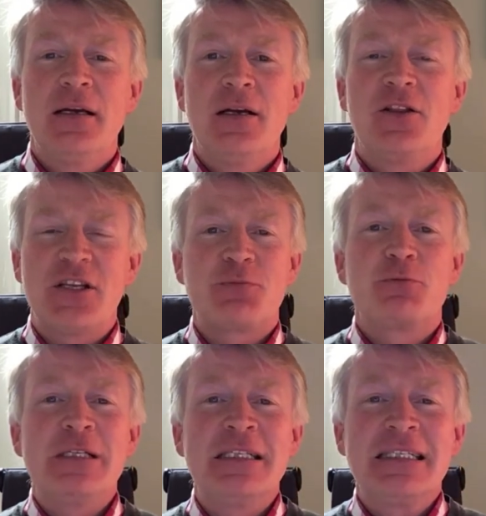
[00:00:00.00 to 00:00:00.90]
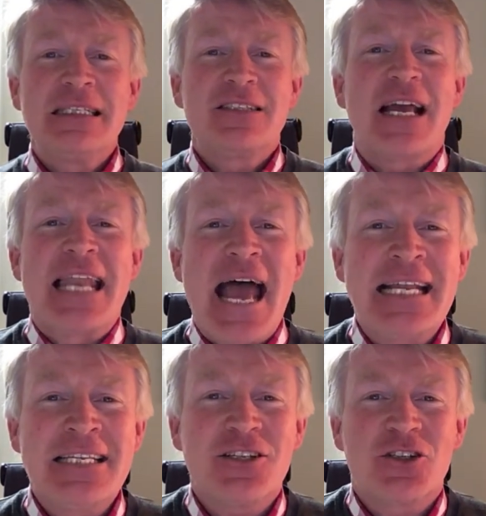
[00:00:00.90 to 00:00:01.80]
This brings an
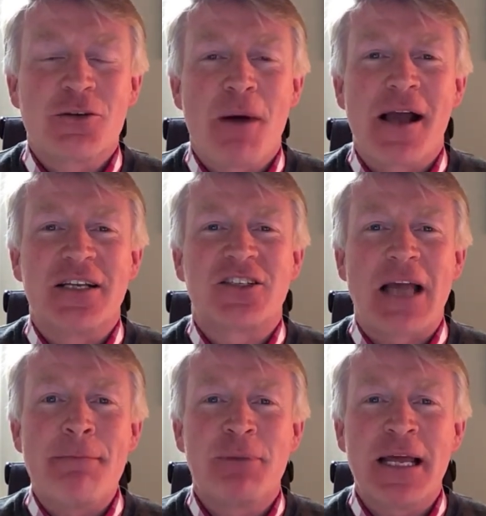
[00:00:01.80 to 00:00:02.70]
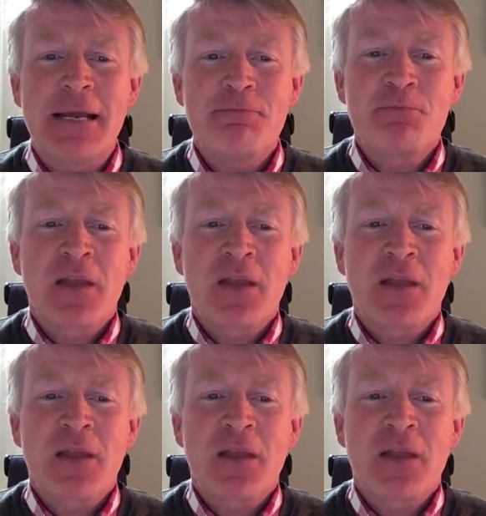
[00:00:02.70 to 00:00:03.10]
end to my assembly.